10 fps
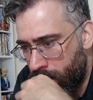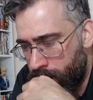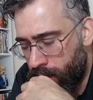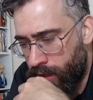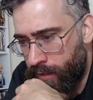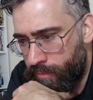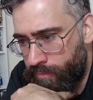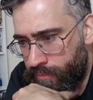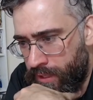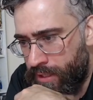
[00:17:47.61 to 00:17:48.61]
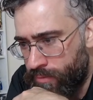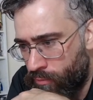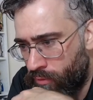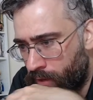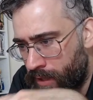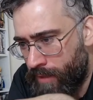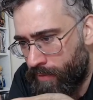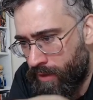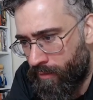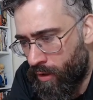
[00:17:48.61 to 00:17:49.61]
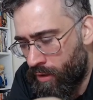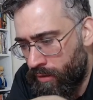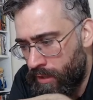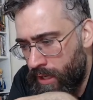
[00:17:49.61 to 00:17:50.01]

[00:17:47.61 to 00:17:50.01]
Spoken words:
Yeah, there's more, but there are